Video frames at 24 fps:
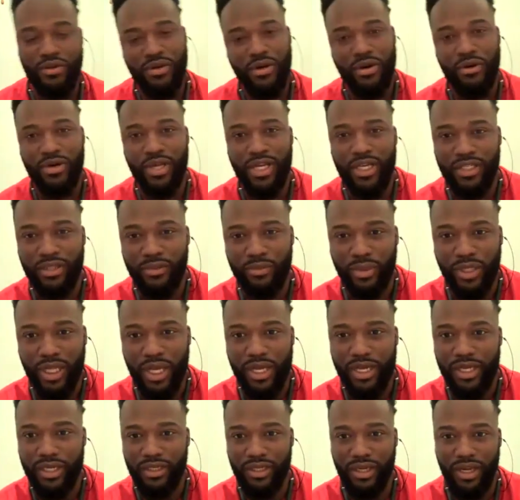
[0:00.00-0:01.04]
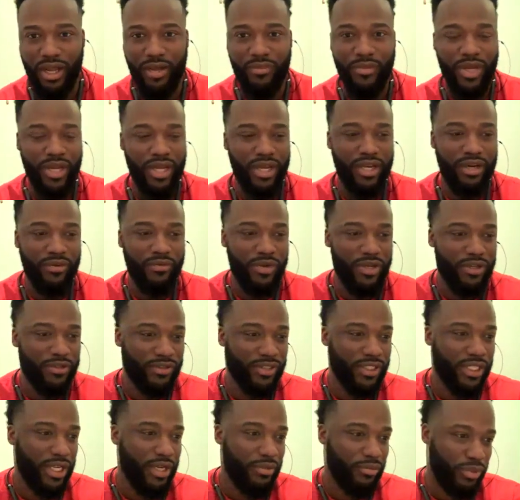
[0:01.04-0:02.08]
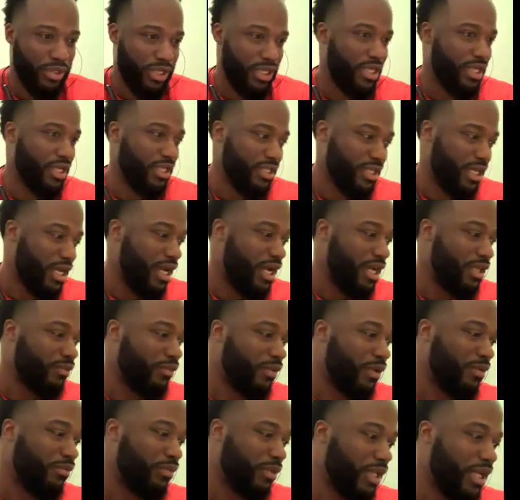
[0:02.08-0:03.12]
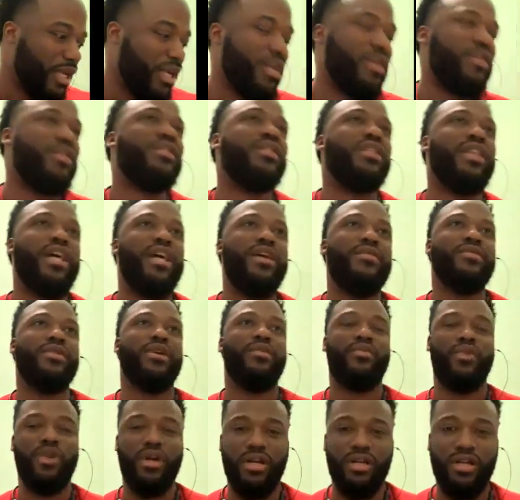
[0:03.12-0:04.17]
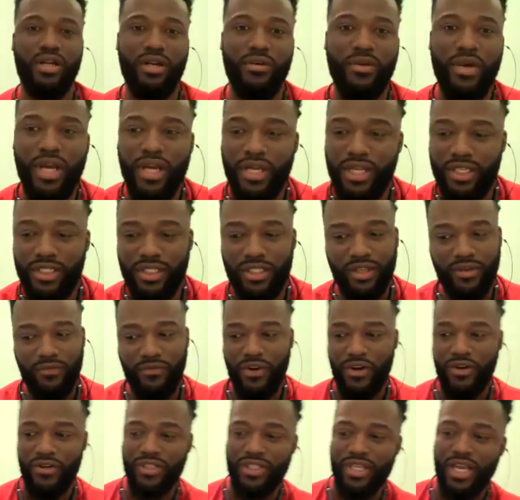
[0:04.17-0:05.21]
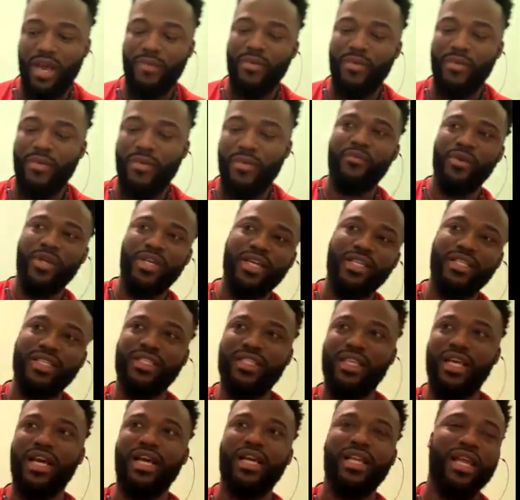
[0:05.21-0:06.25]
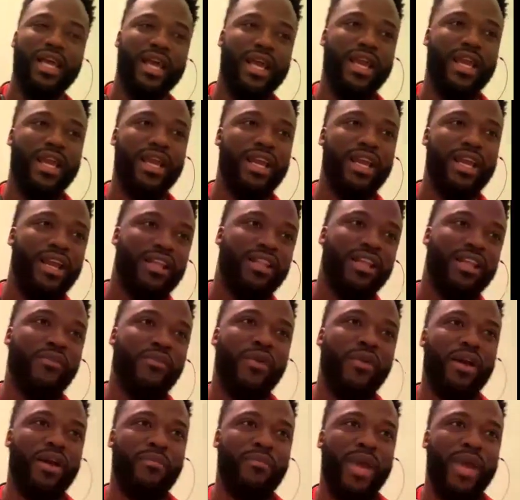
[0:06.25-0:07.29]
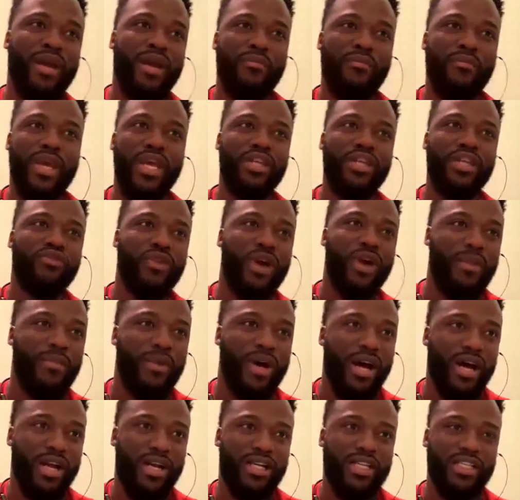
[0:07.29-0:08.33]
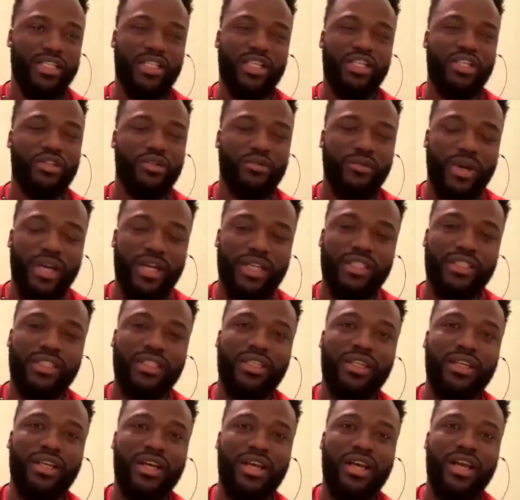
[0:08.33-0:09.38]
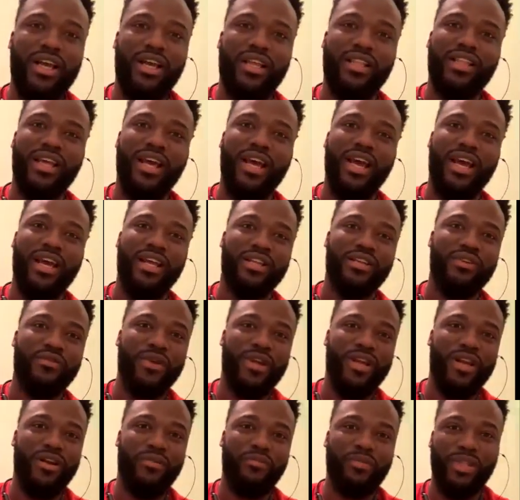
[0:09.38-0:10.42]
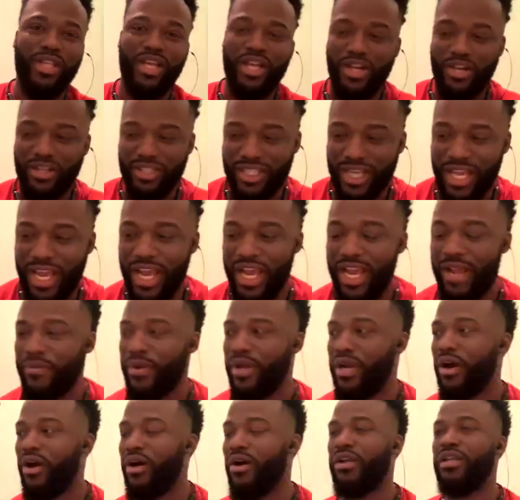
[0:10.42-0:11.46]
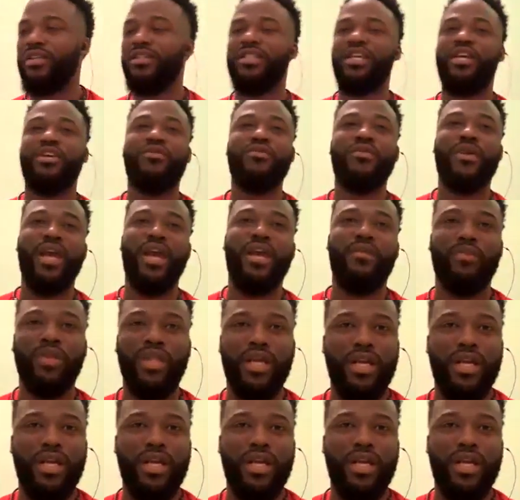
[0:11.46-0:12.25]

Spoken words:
then you don't need to play. I mean, we've seen plenty of times where players' names are brought up. This is the first time ever because it's LA. They want to make a big drama out of the situation that you hear a player's name and all of a sudden you